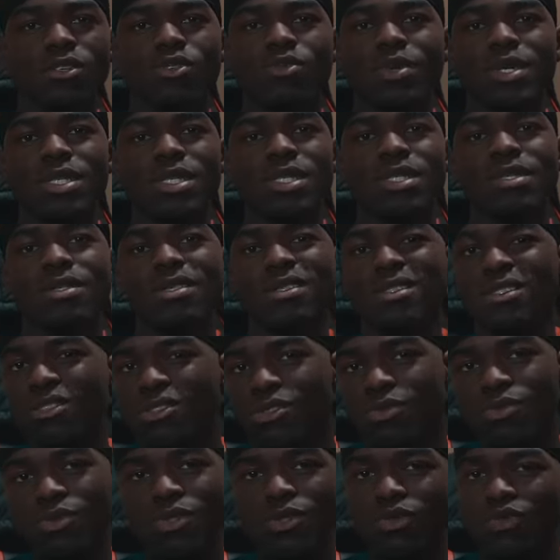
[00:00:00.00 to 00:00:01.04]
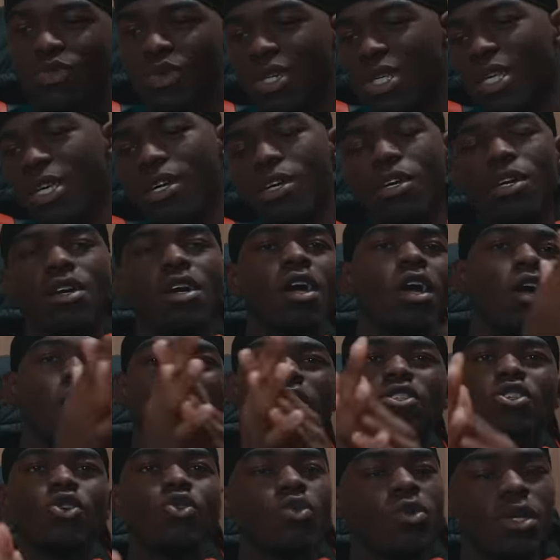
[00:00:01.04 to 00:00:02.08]
You wasted, you know, a year,
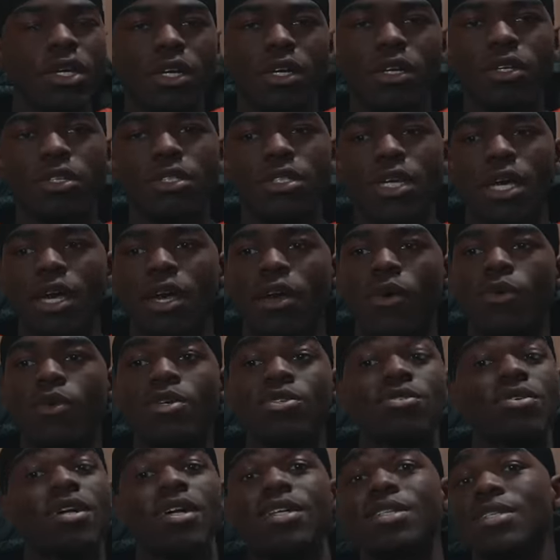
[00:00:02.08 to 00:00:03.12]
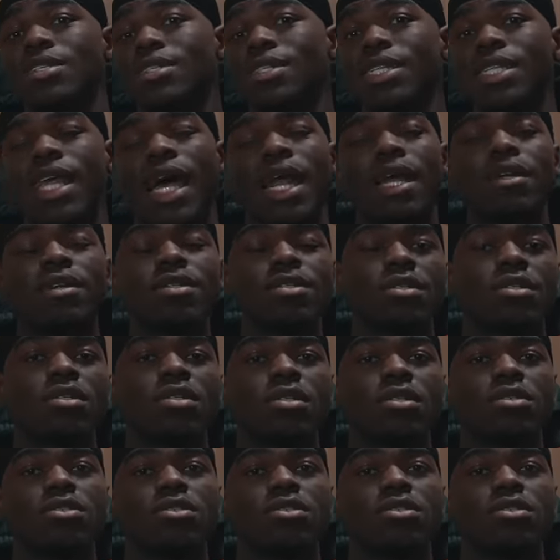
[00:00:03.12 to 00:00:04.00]
2 years, when you could have just did that initially.